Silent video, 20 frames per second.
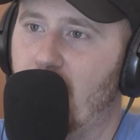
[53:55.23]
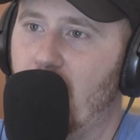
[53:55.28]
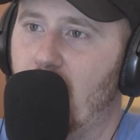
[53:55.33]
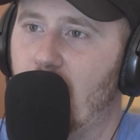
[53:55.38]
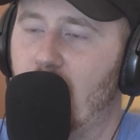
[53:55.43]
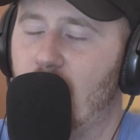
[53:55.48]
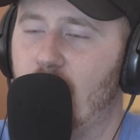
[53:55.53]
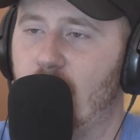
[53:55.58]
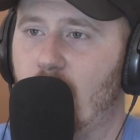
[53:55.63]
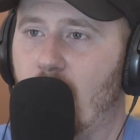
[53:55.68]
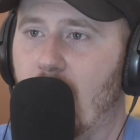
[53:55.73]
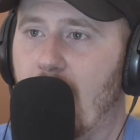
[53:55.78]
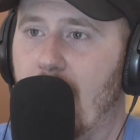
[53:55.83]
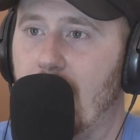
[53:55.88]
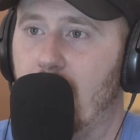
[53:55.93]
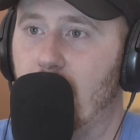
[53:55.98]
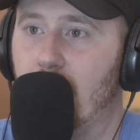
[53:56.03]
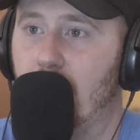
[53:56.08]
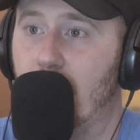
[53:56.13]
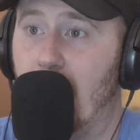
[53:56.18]
Um, so
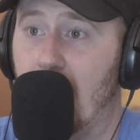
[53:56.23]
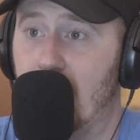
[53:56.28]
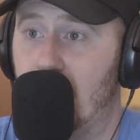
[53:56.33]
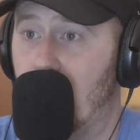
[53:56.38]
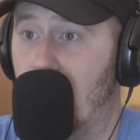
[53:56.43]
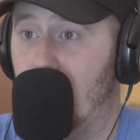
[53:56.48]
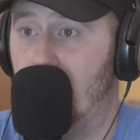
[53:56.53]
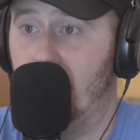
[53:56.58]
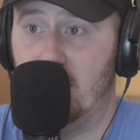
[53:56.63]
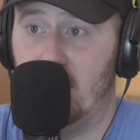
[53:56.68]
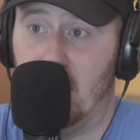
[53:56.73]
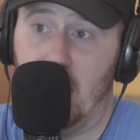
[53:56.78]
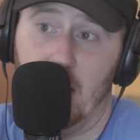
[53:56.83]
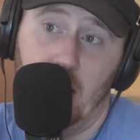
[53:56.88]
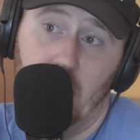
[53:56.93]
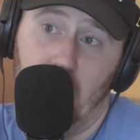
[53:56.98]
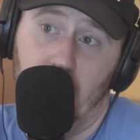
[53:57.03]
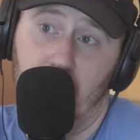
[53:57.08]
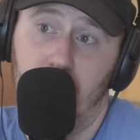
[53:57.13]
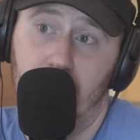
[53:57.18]
like my job was not
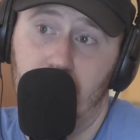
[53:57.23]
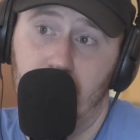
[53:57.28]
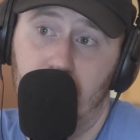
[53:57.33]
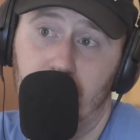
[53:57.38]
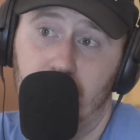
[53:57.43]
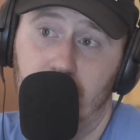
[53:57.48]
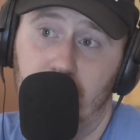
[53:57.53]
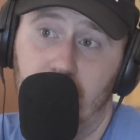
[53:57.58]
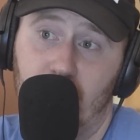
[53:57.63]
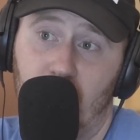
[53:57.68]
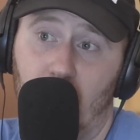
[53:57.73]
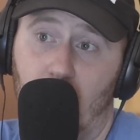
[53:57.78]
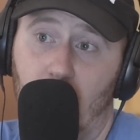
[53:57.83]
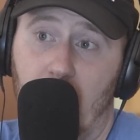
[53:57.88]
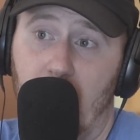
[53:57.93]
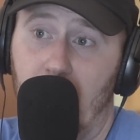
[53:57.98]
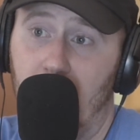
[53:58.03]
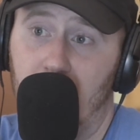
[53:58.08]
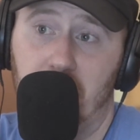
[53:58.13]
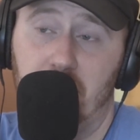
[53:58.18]
needed. Oh. So
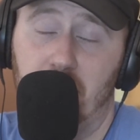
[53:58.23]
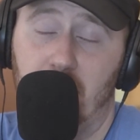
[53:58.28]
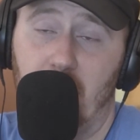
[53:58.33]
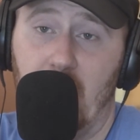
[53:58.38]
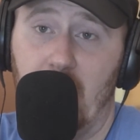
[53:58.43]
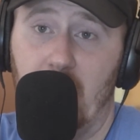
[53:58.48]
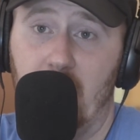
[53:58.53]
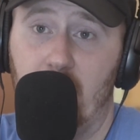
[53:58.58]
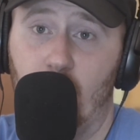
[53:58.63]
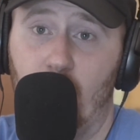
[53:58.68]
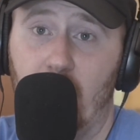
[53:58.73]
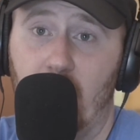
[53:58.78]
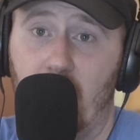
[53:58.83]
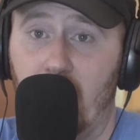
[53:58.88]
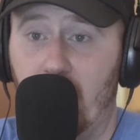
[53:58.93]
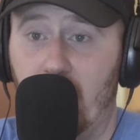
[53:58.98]
I like, well, they're